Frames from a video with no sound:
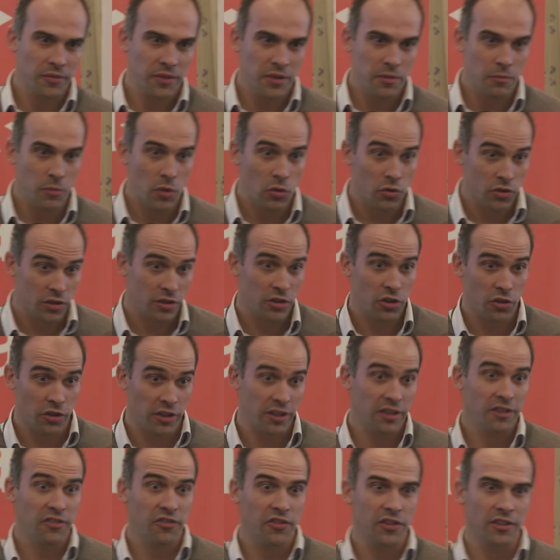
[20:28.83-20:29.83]
emotion, your
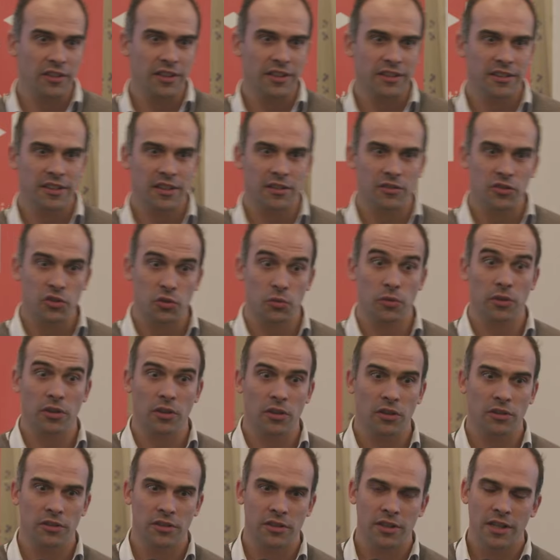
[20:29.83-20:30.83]
gut feeling tells you a
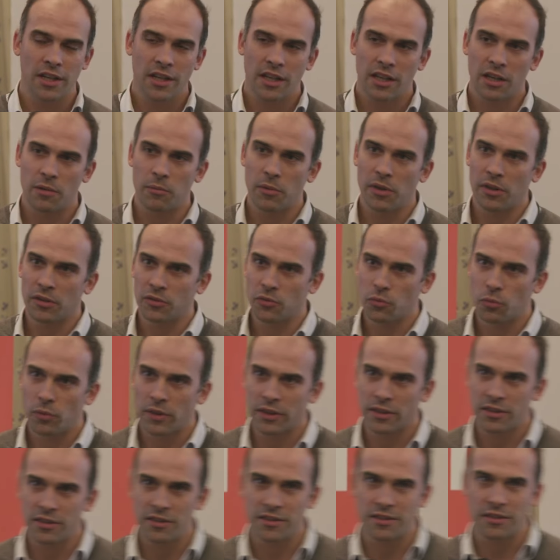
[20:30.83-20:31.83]
lot about
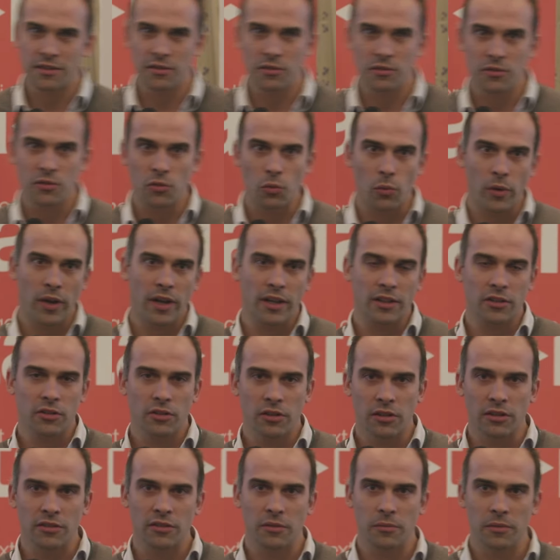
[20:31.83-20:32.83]
what is the right
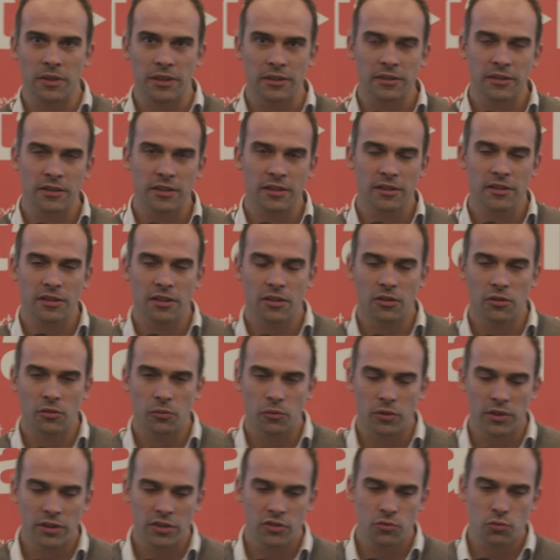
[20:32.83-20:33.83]
and
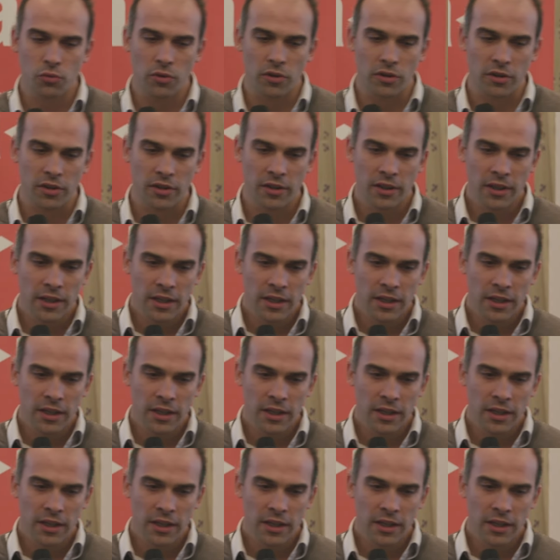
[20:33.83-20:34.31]
what is wrong.